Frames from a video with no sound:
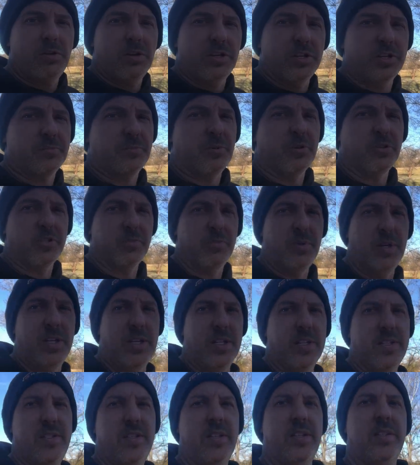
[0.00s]
It's supposed to be in the
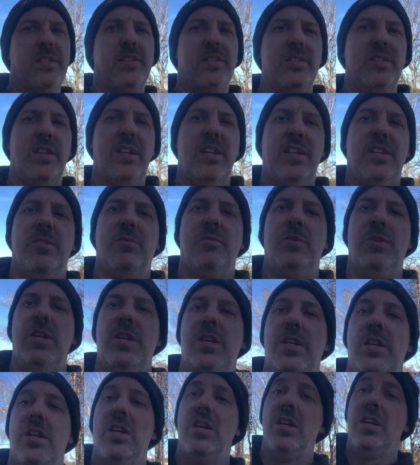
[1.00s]
60s next week.
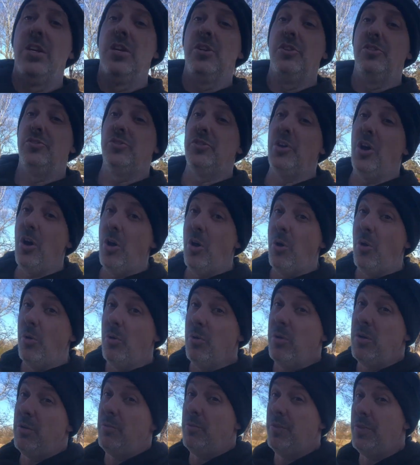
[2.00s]
So
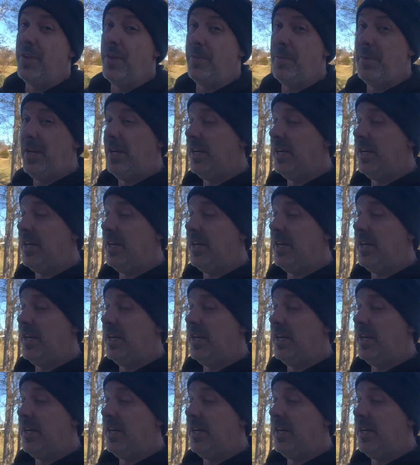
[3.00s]
with it being